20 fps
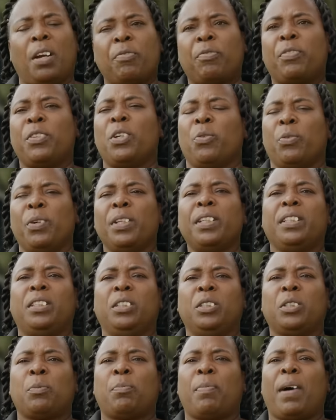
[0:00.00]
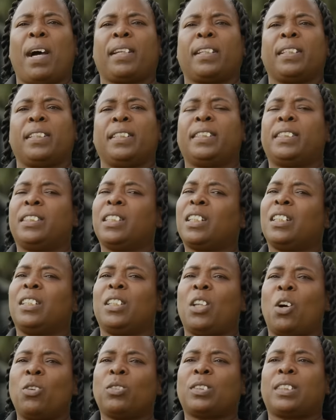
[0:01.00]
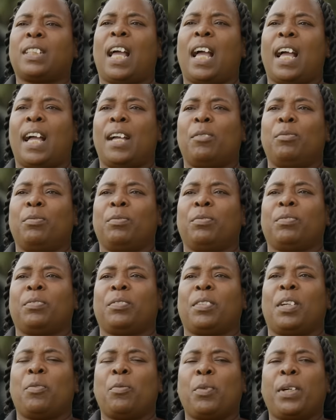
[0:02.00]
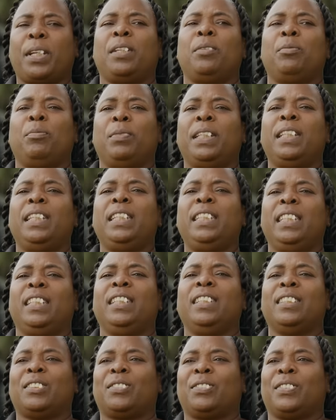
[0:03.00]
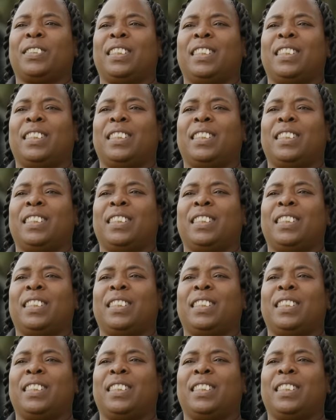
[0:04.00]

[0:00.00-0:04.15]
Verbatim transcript: I feel really good about it. It took a long time. I waited many years for